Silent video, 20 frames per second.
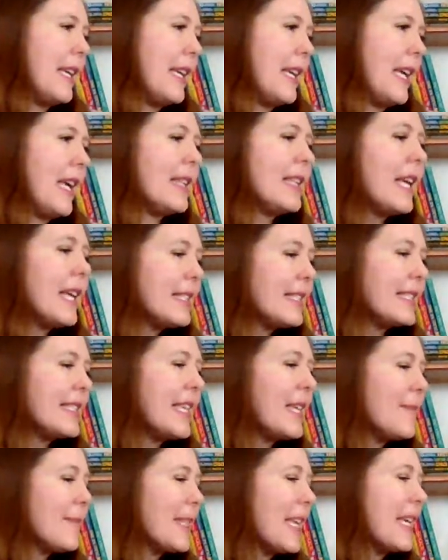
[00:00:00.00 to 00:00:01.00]
it
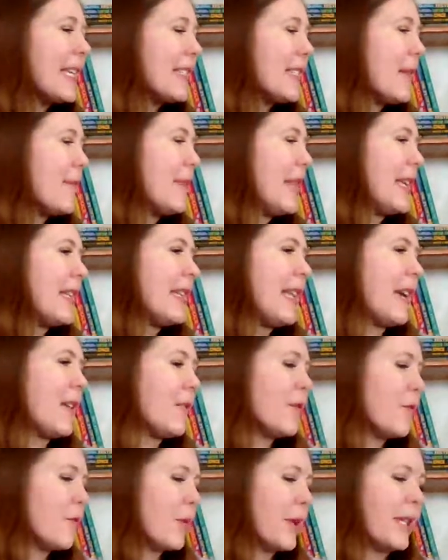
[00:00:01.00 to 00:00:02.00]
seems like something
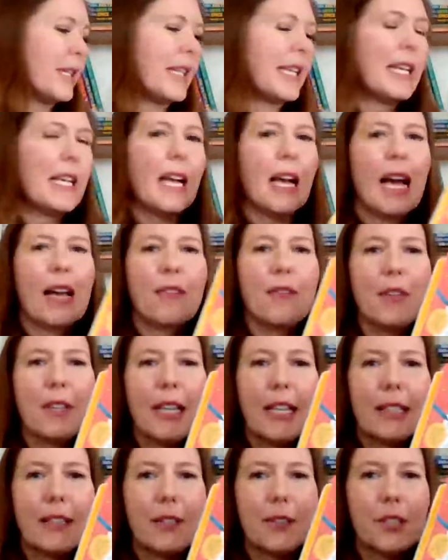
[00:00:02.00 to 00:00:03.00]
that really, I feel
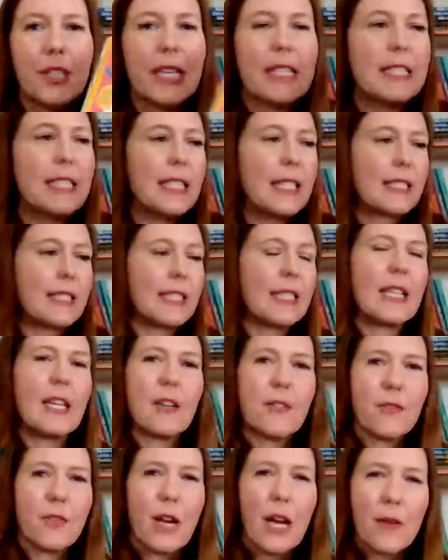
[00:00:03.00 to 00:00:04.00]
like there's ideas in here
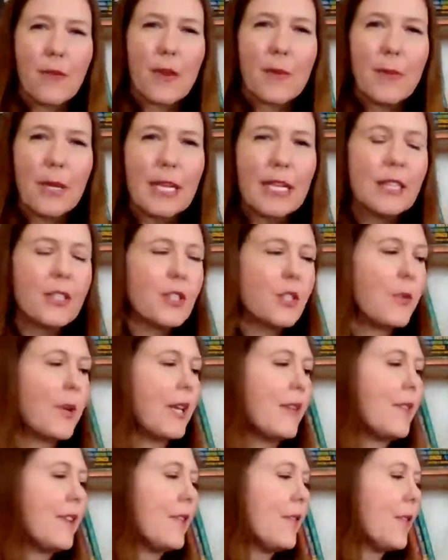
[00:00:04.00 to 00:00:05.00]
for everybody. So
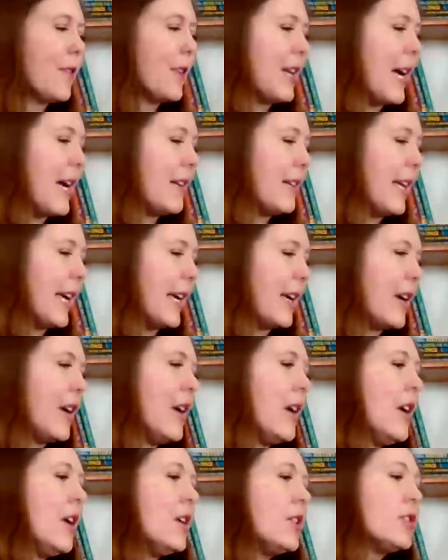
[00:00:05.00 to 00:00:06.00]
even if you're not like
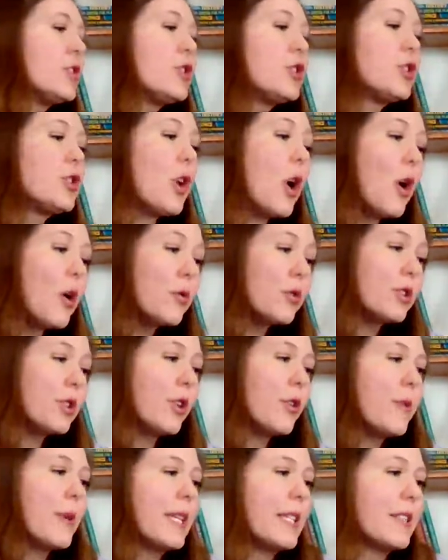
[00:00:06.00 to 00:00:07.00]

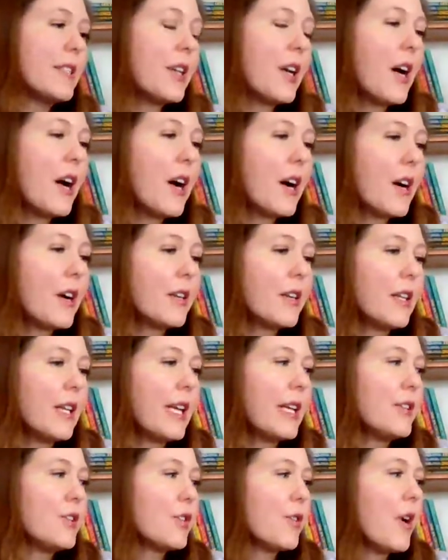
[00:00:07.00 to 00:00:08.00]
so into art
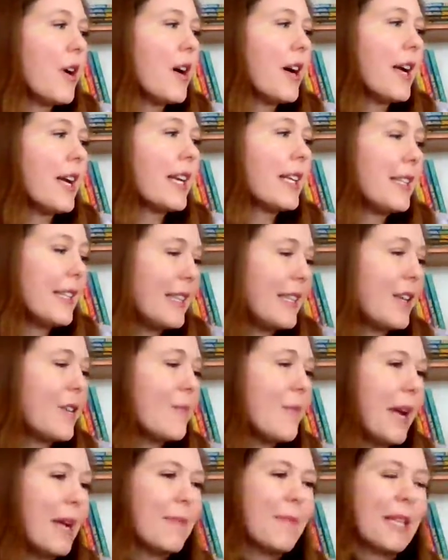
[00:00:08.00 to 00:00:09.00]
and drawing, there
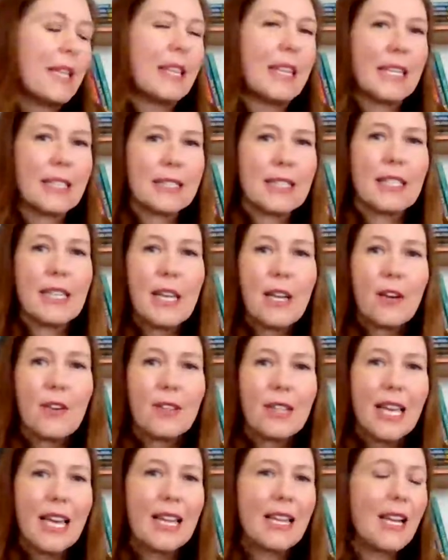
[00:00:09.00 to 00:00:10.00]
might be things in here
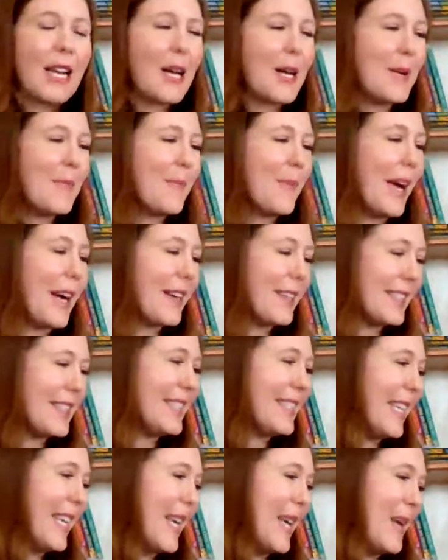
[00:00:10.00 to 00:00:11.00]
that I could
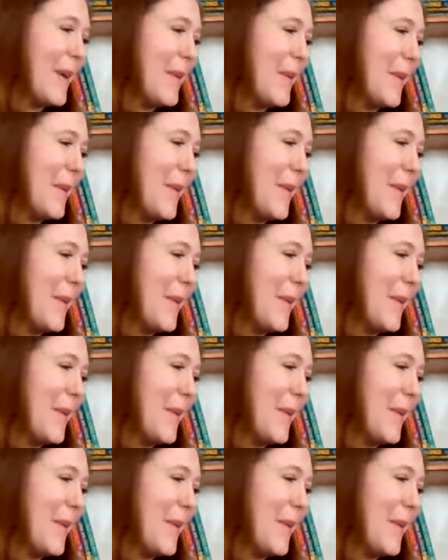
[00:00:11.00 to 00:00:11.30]
see